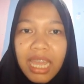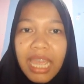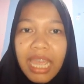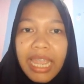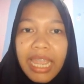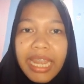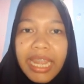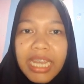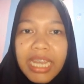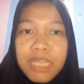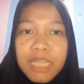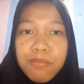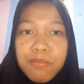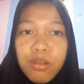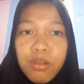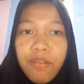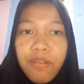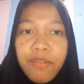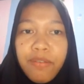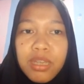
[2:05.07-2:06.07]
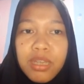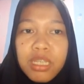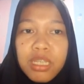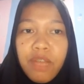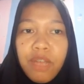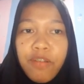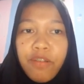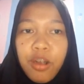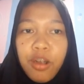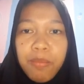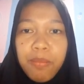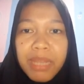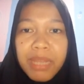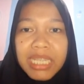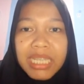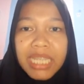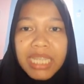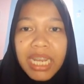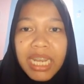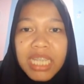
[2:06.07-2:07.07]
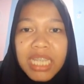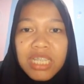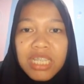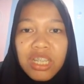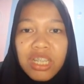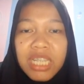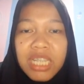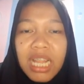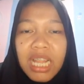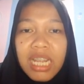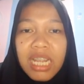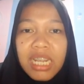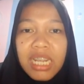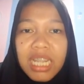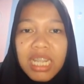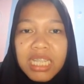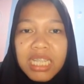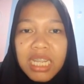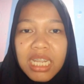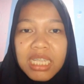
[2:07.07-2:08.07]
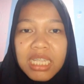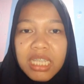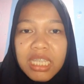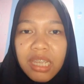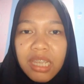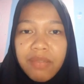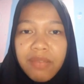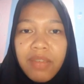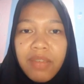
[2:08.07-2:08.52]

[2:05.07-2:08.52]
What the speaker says: It is purpose for maintaining social relationship